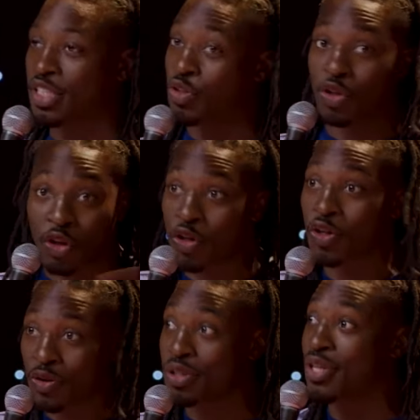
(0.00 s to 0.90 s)
It's either
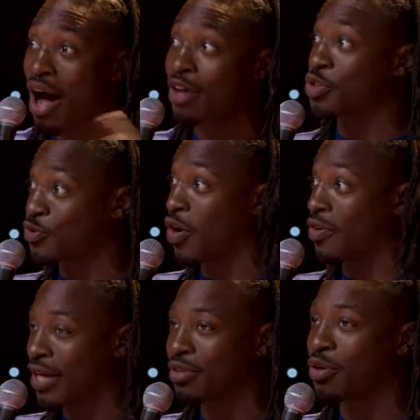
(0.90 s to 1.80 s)
her or the doctor's
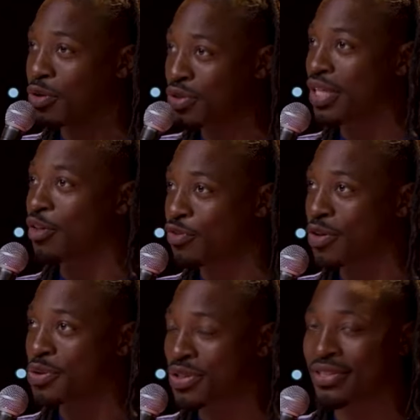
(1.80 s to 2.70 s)
fault. I don't know who said it
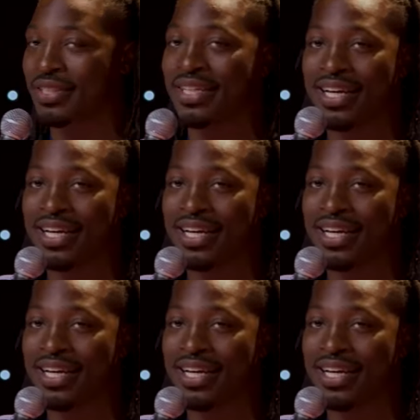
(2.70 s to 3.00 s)
first.